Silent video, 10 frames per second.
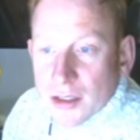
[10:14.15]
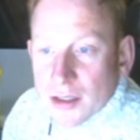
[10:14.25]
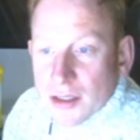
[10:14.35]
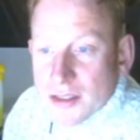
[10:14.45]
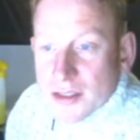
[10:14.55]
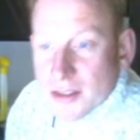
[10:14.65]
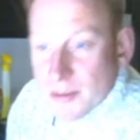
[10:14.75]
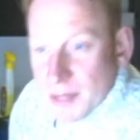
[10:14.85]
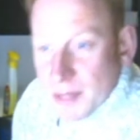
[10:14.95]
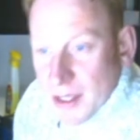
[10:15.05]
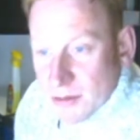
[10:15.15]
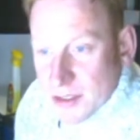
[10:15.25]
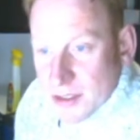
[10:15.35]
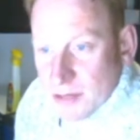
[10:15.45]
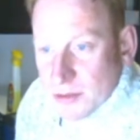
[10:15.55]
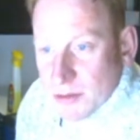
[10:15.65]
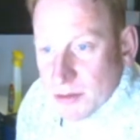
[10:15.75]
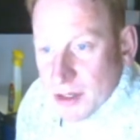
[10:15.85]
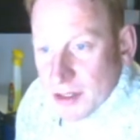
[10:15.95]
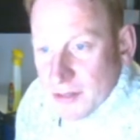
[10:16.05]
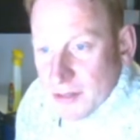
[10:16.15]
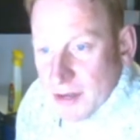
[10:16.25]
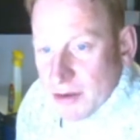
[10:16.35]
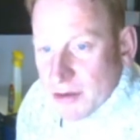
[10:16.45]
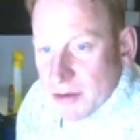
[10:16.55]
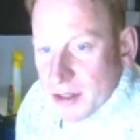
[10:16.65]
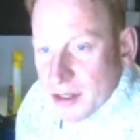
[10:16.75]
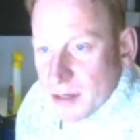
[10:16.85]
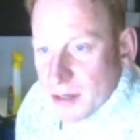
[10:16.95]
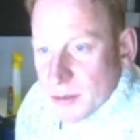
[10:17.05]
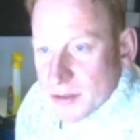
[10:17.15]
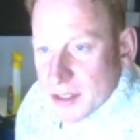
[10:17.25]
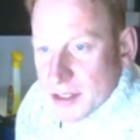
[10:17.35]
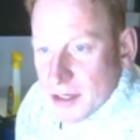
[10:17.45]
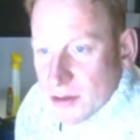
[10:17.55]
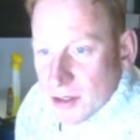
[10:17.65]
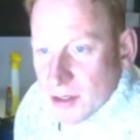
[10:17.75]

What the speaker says: This is something else that was quite undervalued at the car boot sale.